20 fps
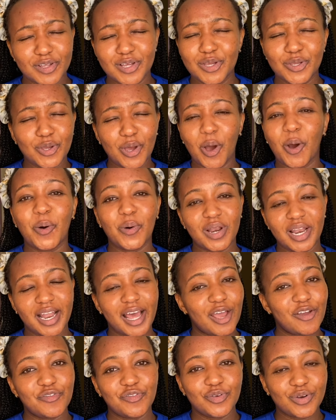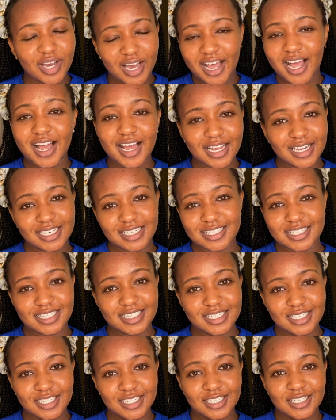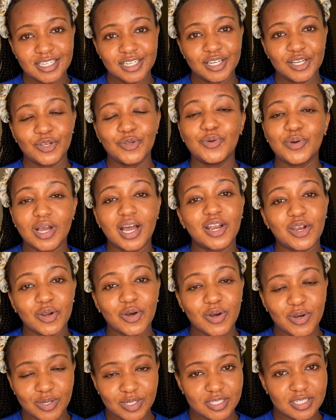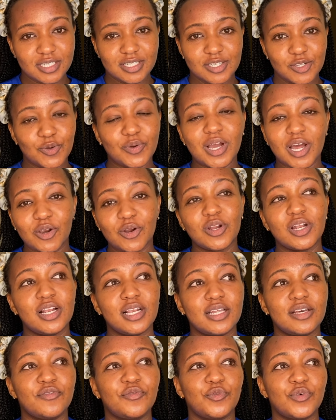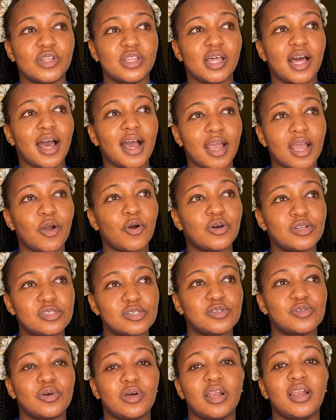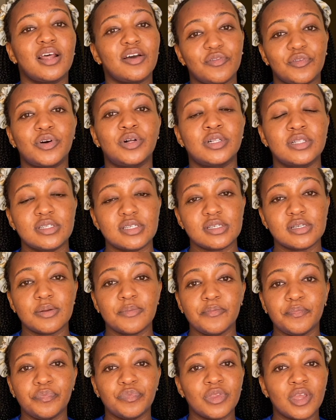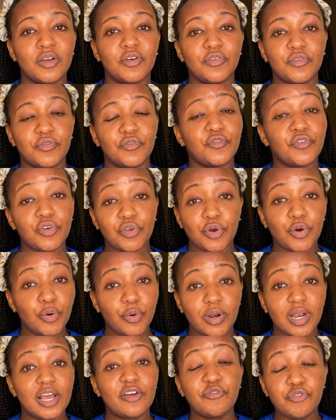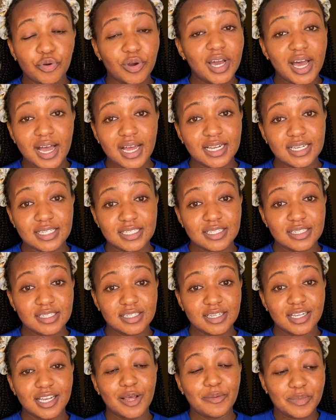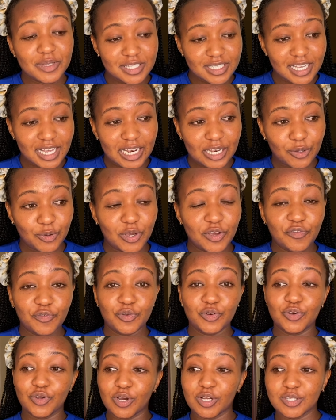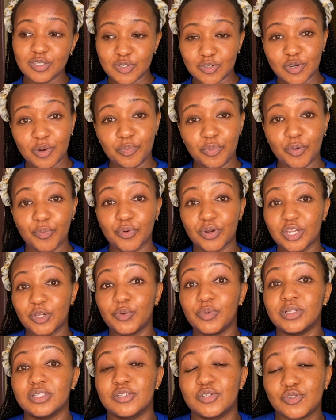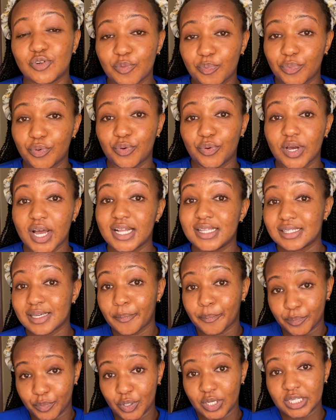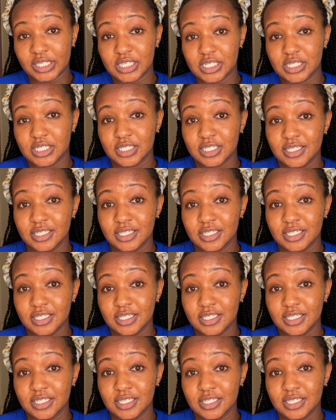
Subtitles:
Your whole life, you can't. You cannot. You cannot live with high cortisol levels for your whole life. You can't. Let me tell you, if you don't stop, your body will stop you at some point,